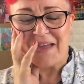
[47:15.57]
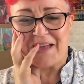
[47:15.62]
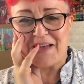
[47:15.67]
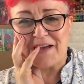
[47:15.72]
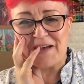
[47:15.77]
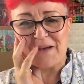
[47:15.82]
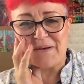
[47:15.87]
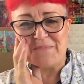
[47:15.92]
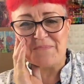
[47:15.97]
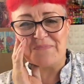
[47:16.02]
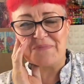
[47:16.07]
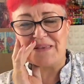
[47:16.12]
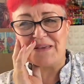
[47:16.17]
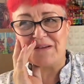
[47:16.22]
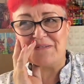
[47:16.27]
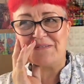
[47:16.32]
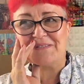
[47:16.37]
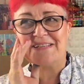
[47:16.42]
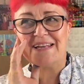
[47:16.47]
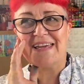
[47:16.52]

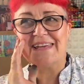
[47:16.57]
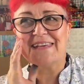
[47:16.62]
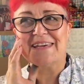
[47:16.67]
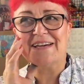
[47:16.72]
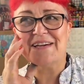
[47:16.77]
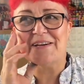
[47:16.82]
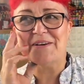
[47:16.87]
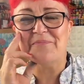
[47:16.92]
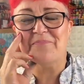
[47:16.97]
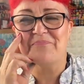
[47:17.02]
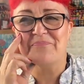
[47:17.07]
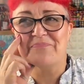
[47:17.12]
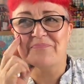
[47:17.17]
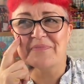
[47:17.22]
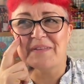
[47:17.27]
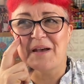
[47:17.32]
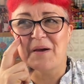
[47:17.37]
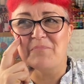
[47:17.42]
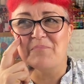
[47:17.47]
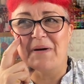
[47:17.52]
It was like a
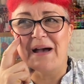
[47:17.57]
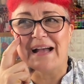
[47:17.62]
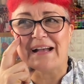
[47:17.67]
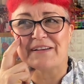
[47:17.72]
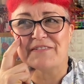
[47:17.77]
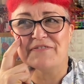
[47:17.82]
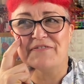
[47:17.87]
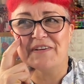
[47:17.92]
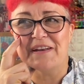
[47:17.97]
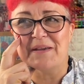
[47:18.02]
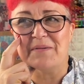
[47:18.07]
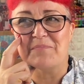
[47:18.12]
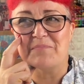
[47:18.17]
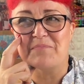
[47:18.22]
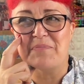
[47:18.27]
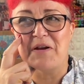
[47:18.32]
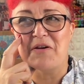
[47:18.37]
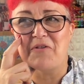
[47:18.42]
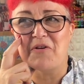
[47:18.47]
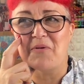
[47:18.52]
backflip
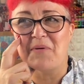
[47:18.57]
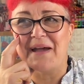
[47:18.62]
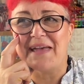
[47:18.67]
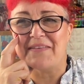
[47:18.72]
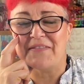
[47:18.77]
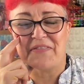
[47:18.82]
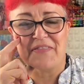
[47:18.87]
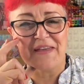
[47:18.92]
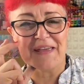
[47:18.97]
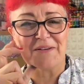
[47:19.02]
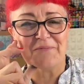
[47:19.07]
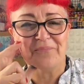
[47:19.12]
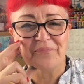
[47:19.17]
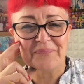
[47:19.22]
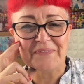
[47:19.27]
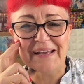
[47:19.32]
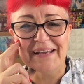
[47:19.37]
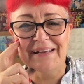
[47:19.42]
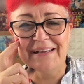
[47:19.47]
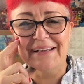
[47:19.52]
pirouette thing.
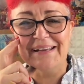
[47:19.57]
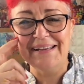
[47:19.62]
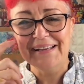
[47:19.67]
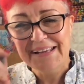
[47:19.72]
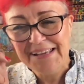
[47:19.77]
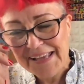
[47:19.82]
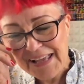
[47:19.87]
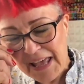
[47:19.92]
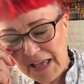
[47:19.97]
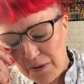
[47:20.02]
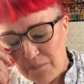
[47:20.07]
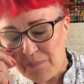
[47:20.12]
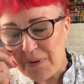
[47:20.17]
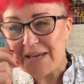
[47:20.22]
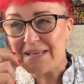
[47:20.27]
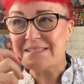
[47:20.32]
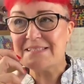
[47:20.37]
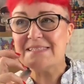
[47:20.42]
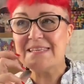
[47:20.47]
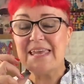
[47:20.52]

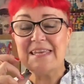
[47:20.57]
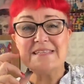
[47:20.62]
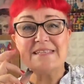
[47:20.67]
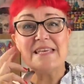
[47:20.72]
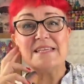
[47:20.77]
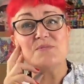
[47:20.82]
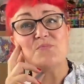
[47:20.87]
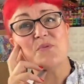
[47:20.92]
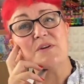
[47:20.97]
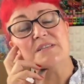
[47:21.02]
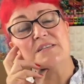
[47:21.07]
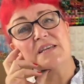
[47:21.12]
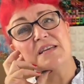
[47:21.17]
But it is,